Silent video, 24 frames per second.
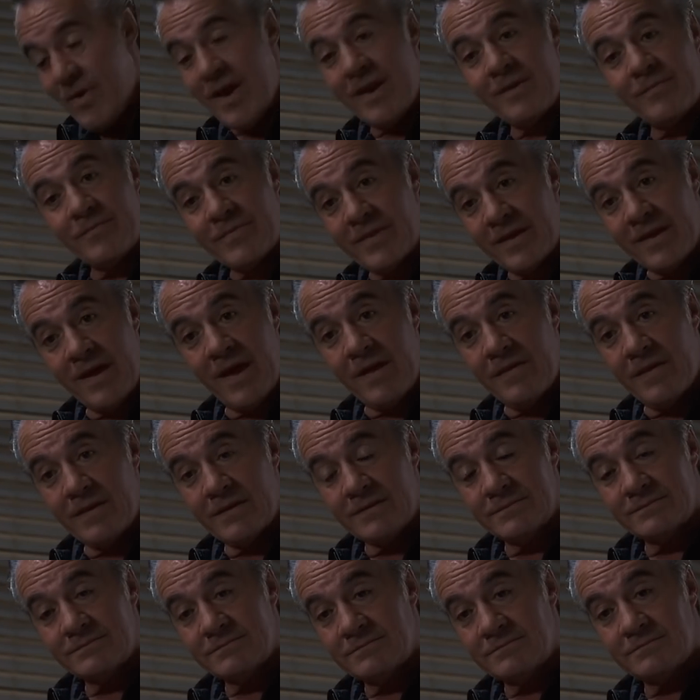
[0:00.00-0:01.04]
You add them
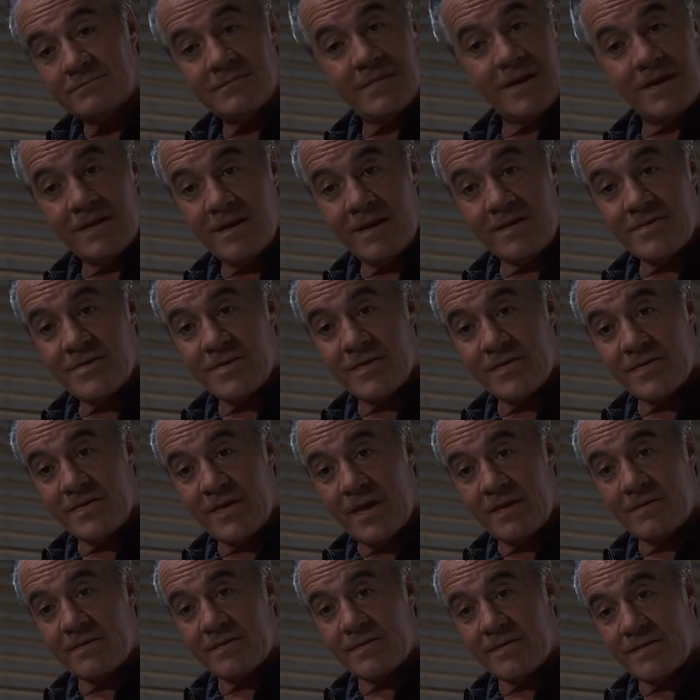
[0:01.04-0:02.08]
together, and that's your
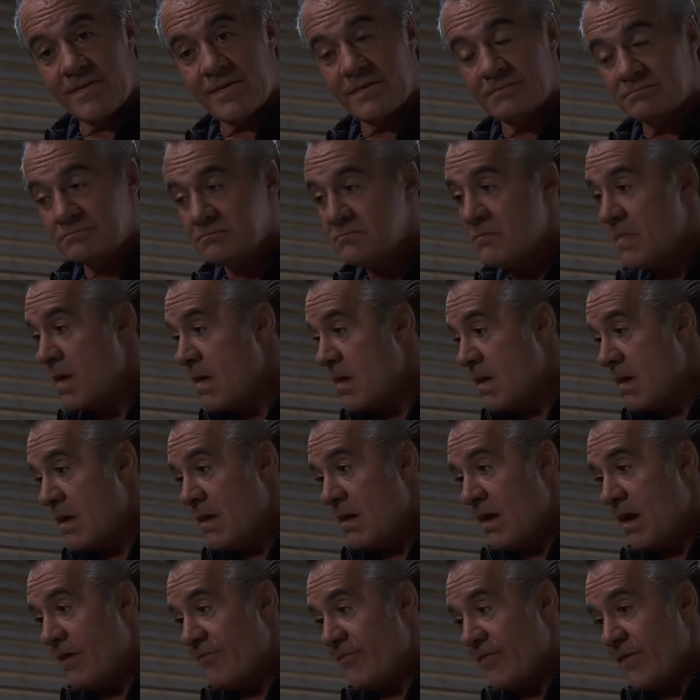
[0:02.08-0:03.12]
sentence.
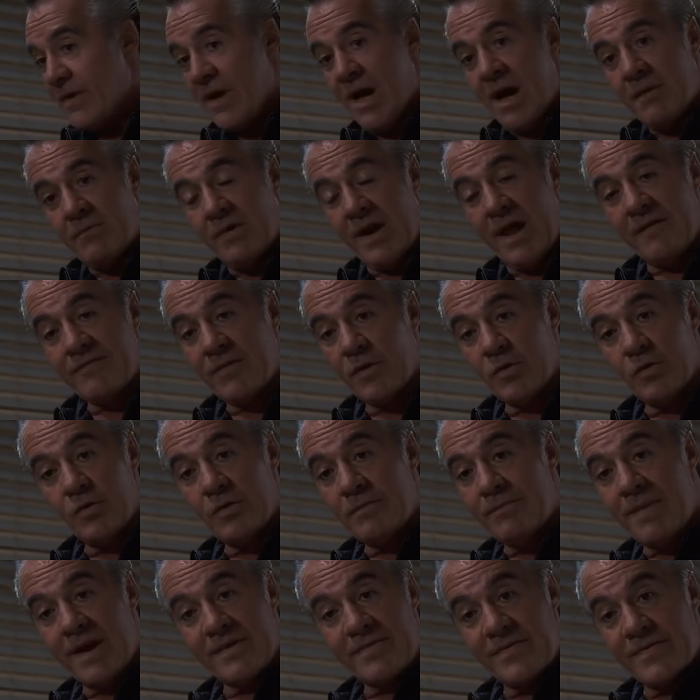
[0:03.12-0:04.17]
I figure I'm gonna have to
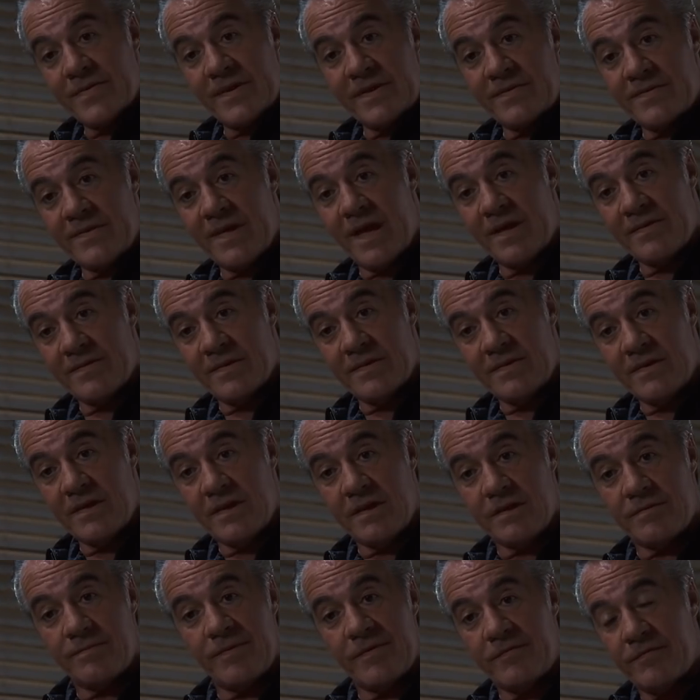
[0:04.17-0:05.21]
do about 6,000
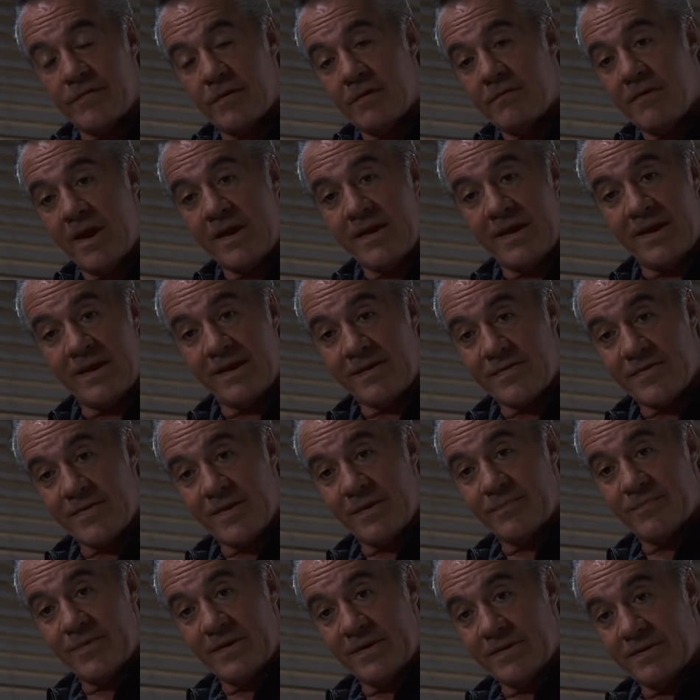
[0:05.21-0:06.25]
years before I get
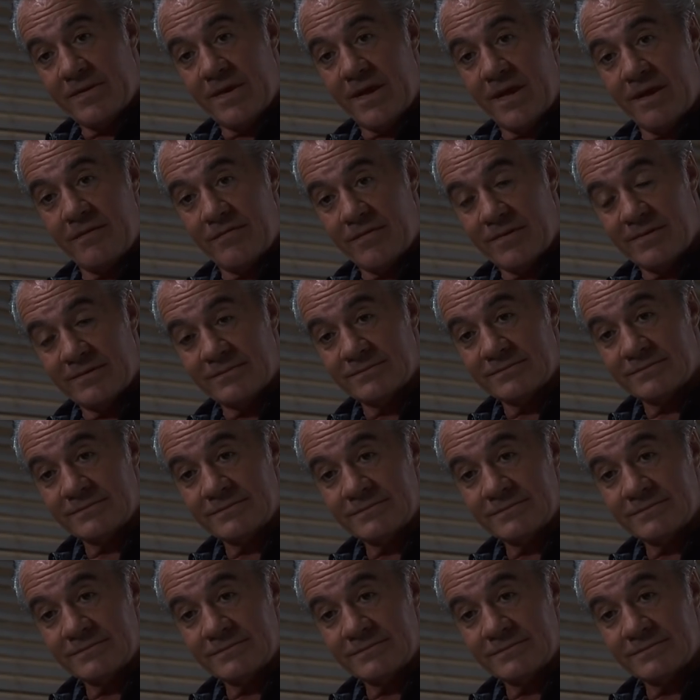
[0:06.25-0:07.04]
accepted into heaven.